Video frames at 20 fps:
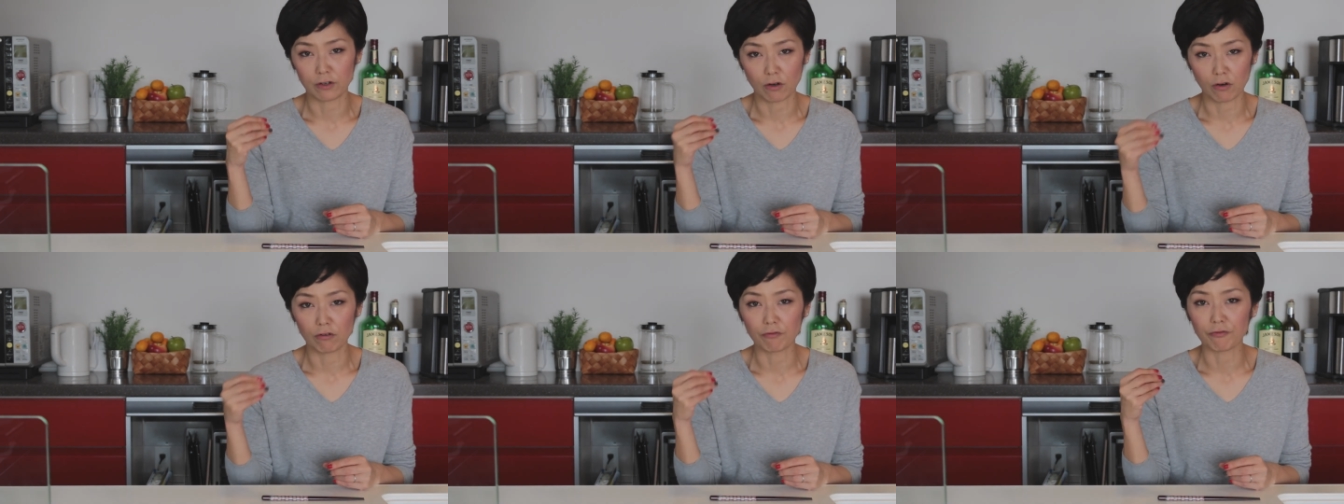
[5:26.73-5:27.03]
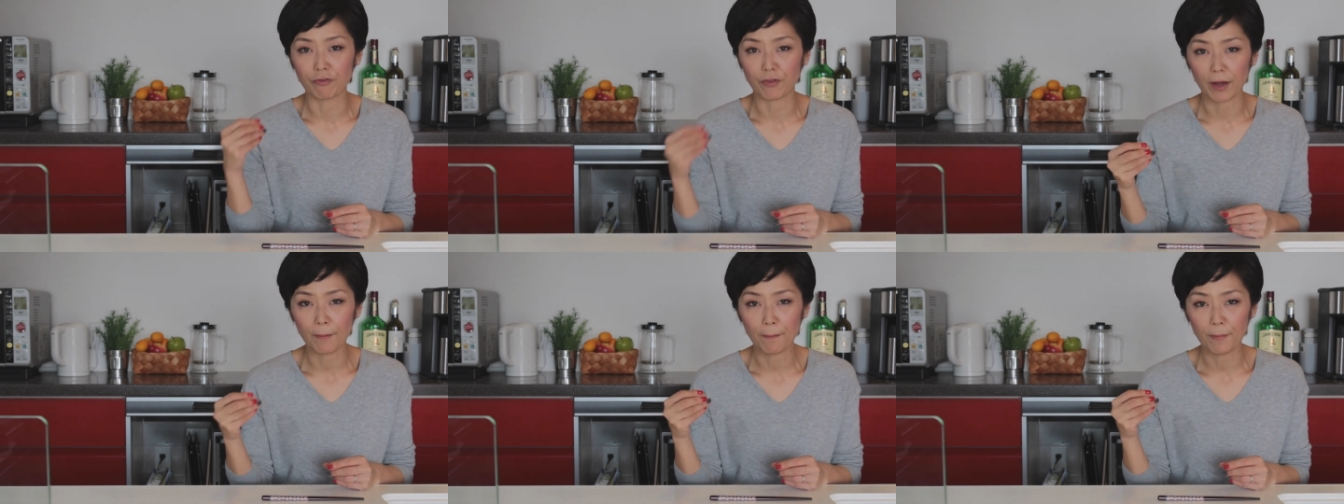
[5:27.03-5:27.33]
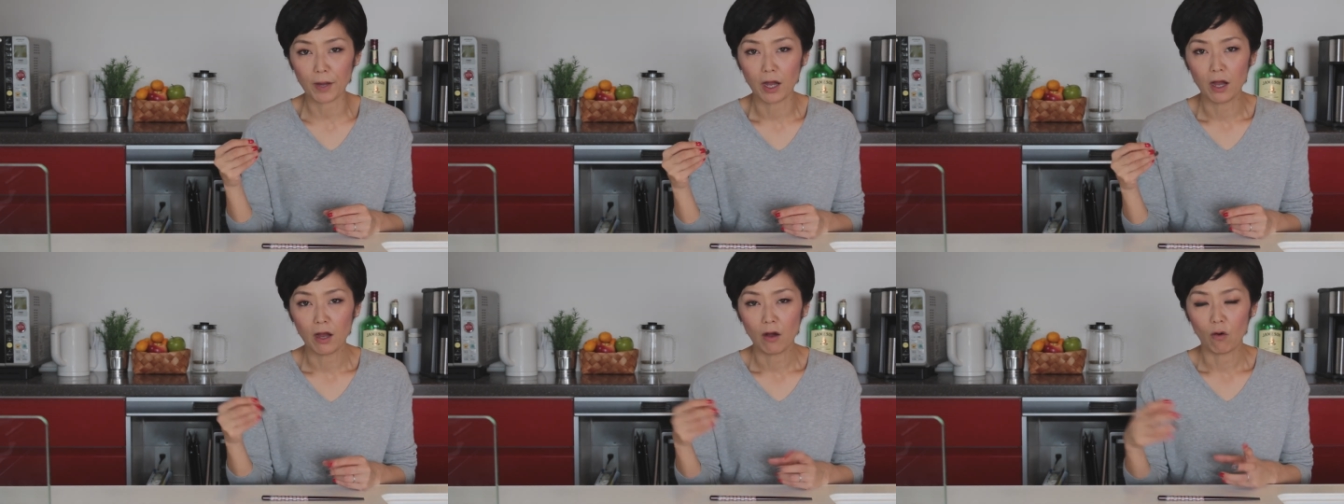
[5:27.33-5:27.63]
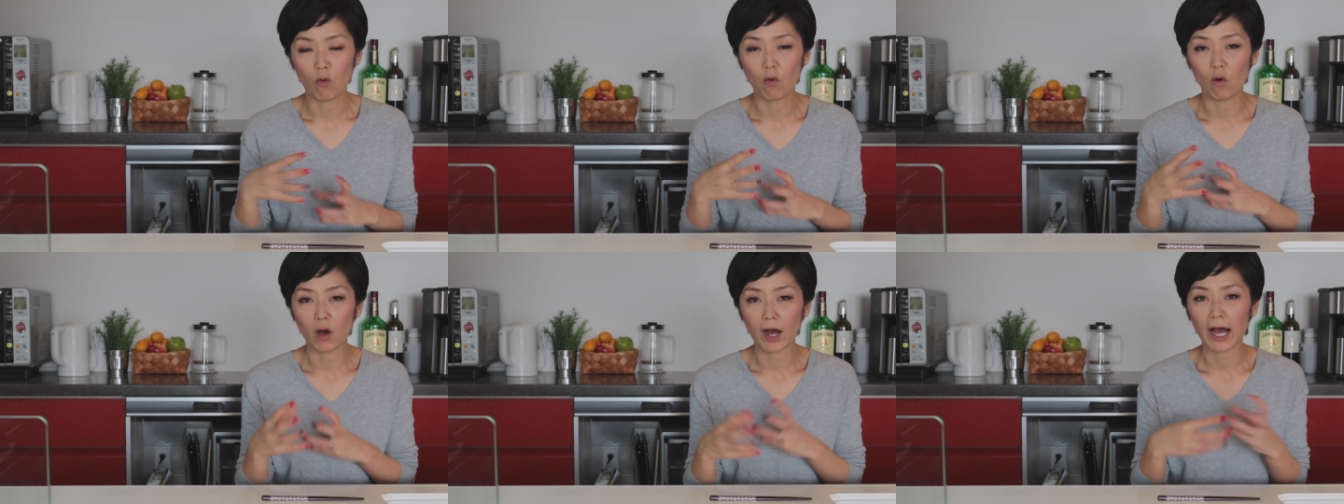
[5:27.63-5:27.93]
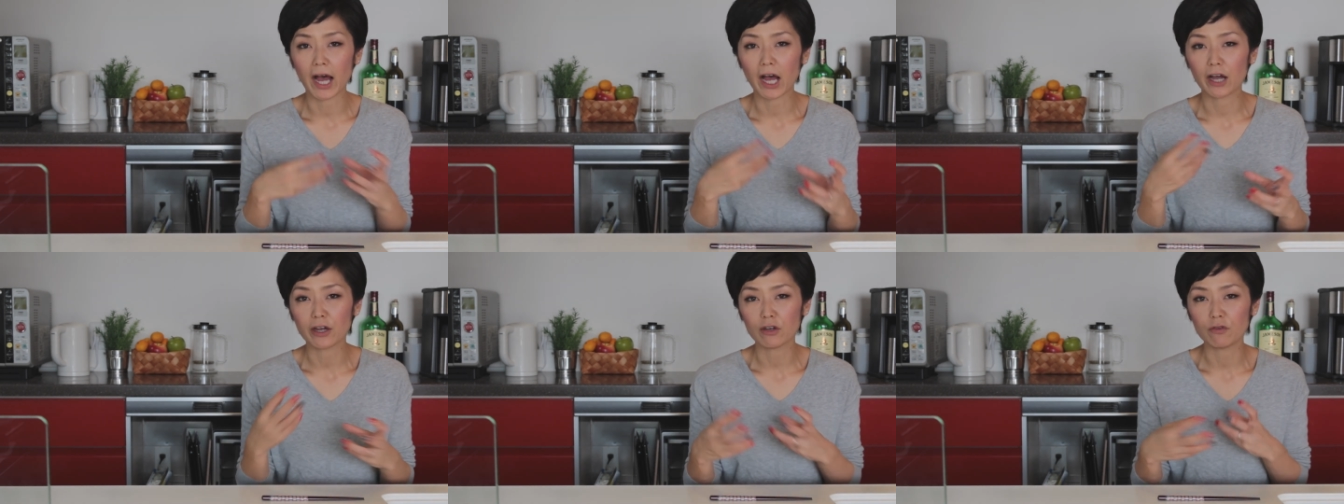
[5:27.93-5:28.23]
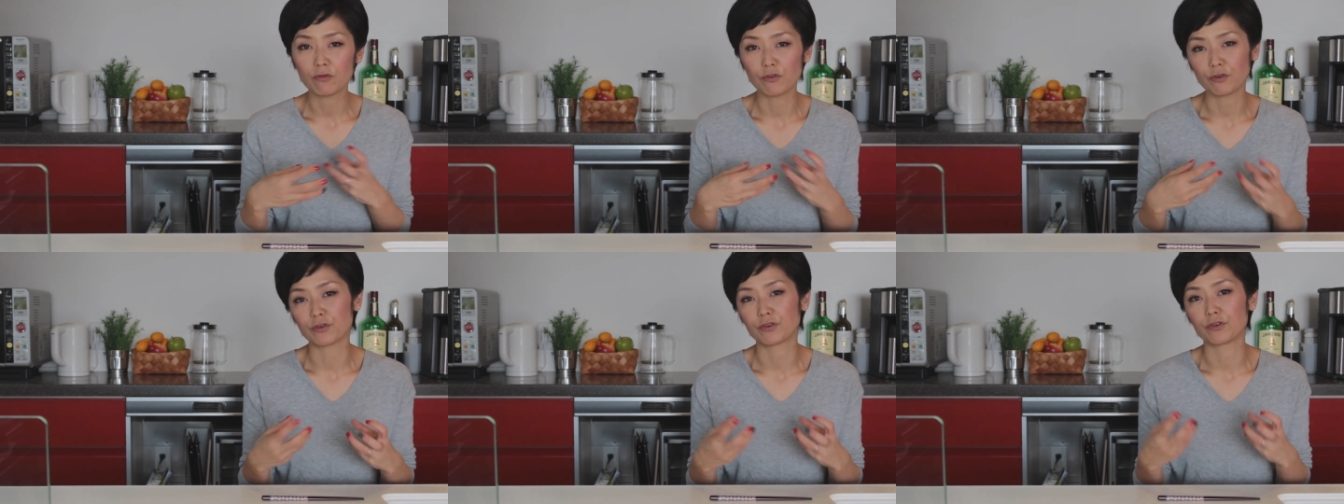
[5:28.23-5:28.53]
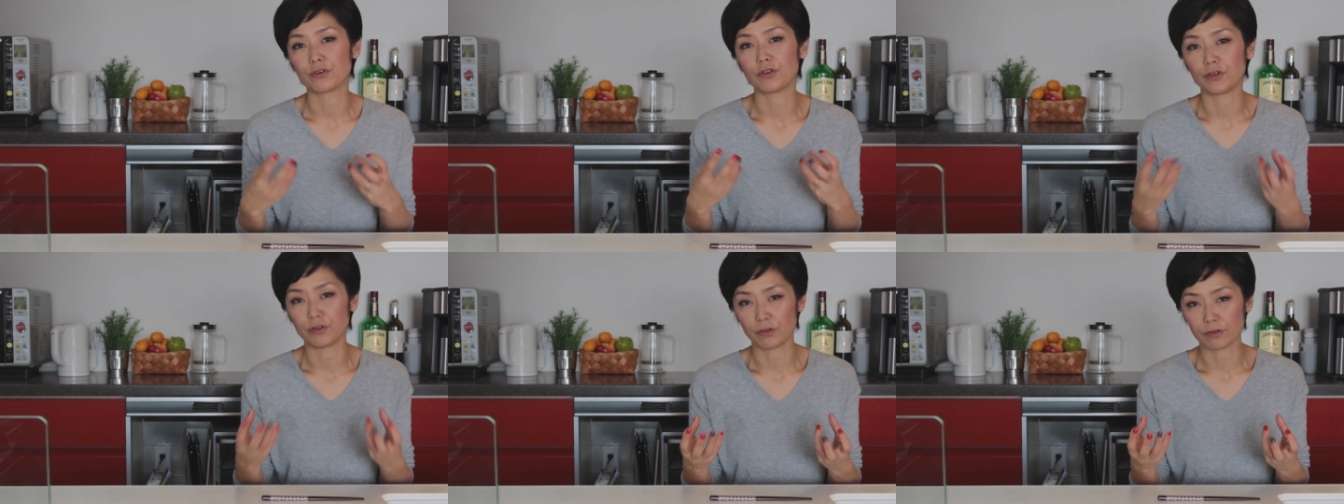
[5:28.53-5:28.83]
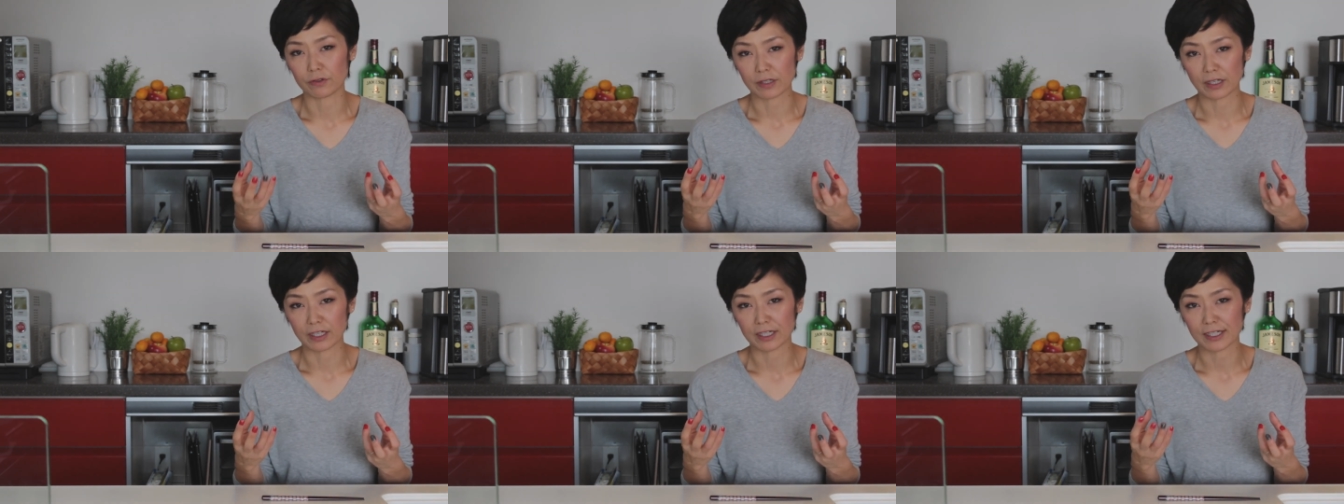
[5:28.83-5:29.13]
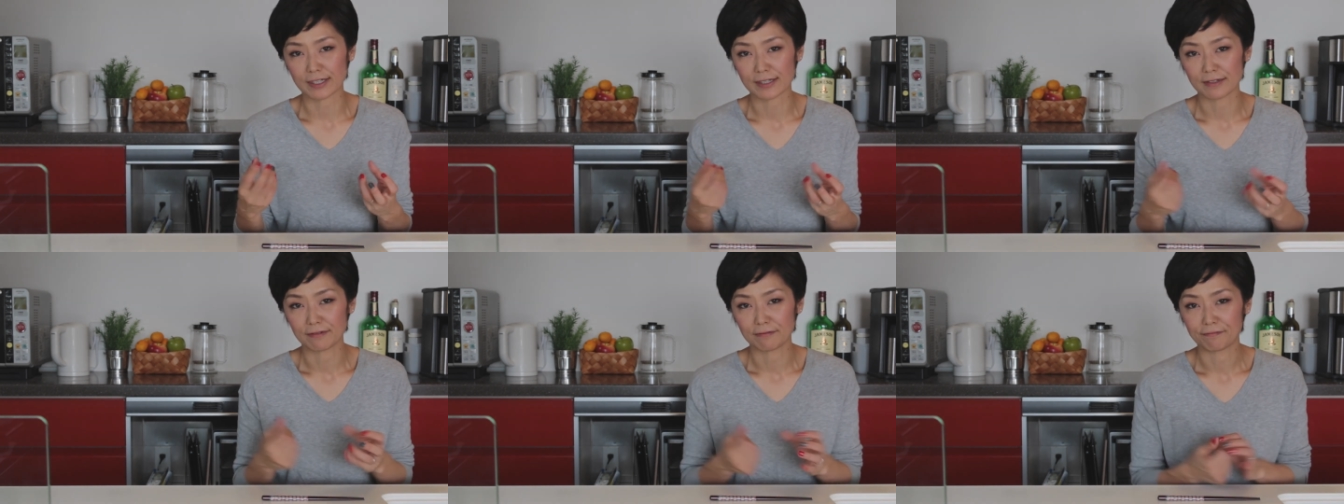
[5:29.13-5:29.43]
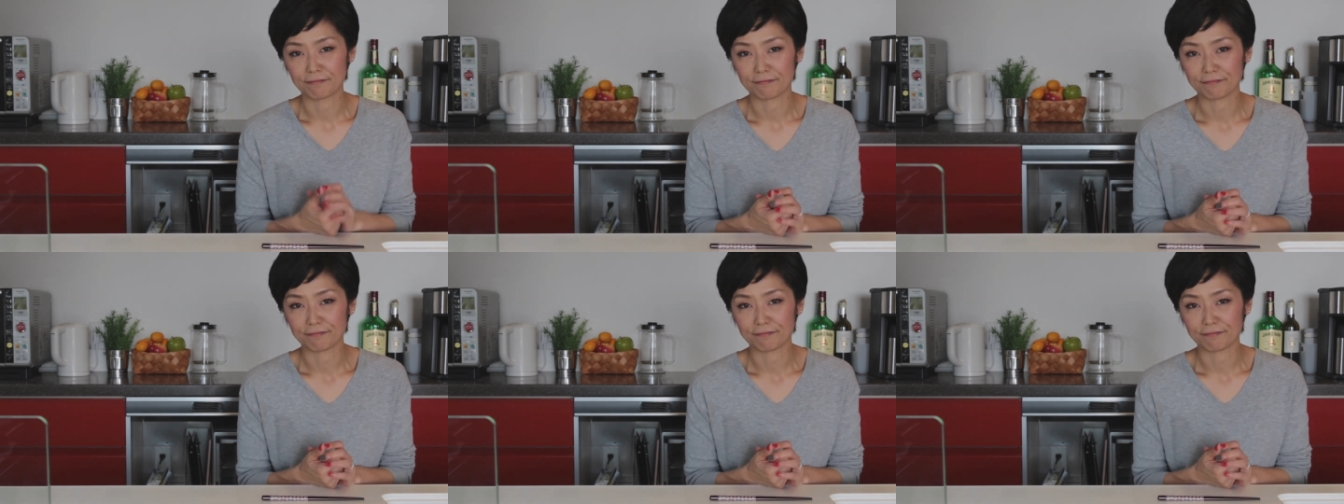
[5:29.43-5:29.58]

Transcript: hold them or how you want to use it.